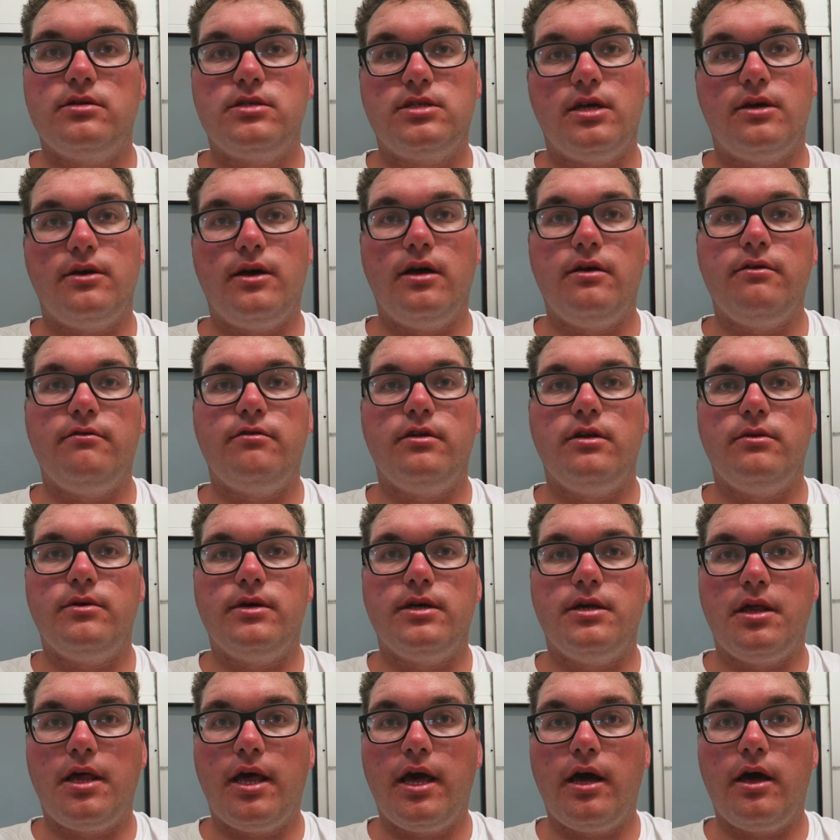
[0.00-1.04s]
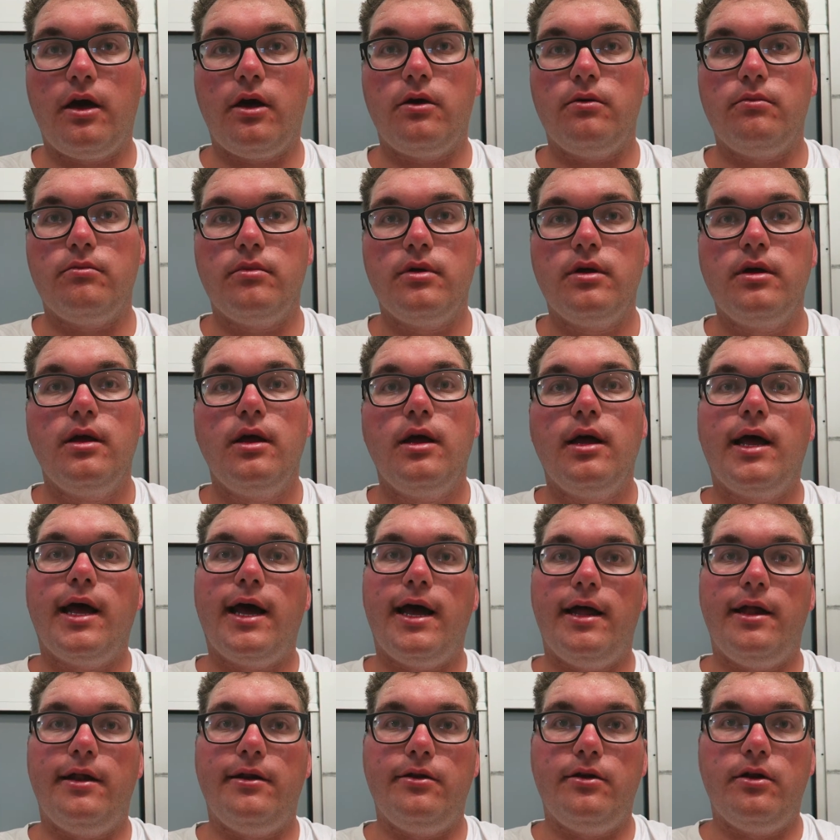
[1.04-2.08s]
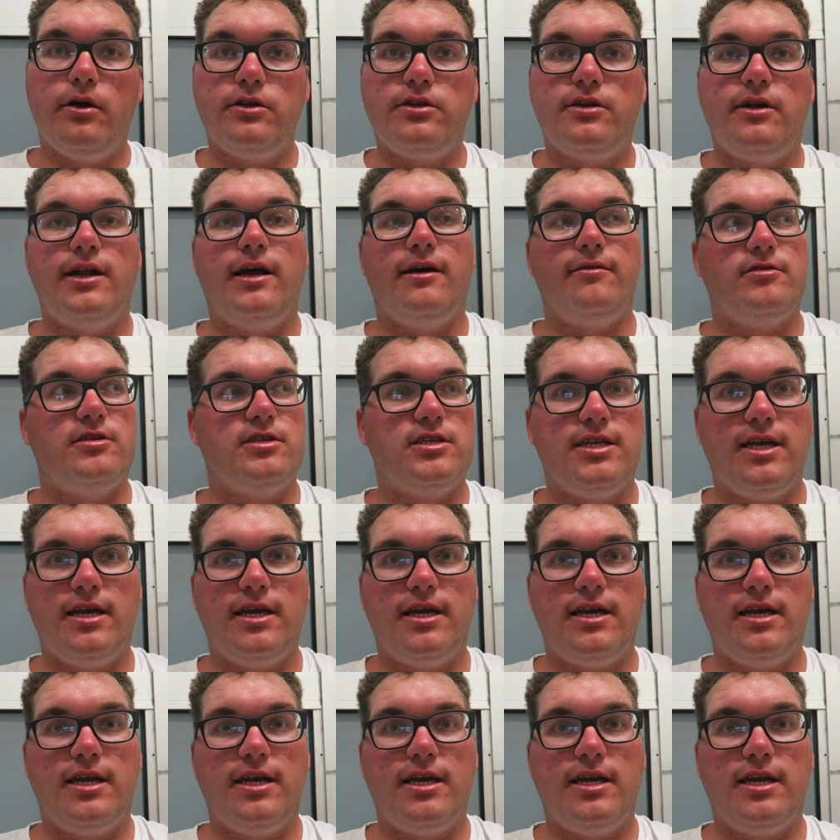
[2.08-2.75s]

so hopefully we can get home and don't have to